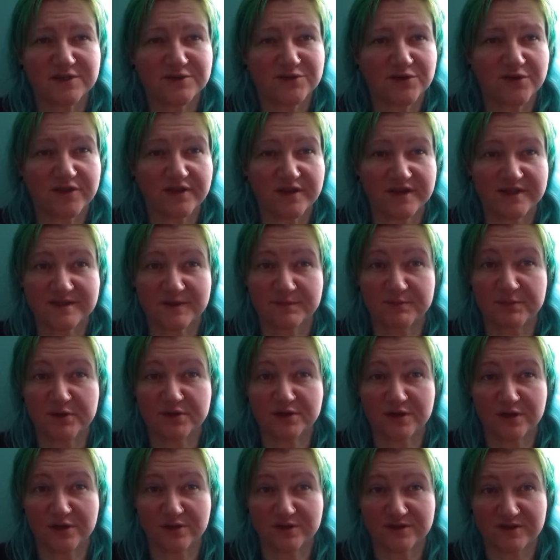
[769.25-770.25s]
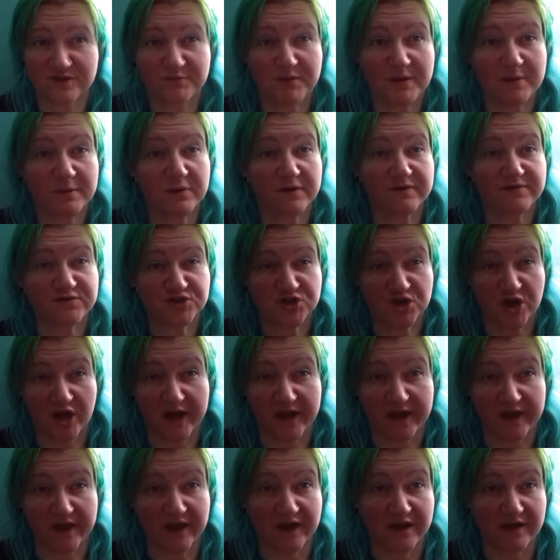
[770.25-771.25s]
sort of things that put a lot of people off
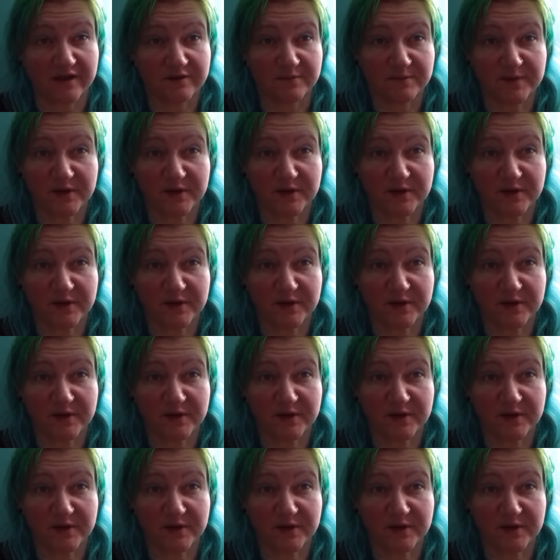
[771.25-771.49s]
trying it,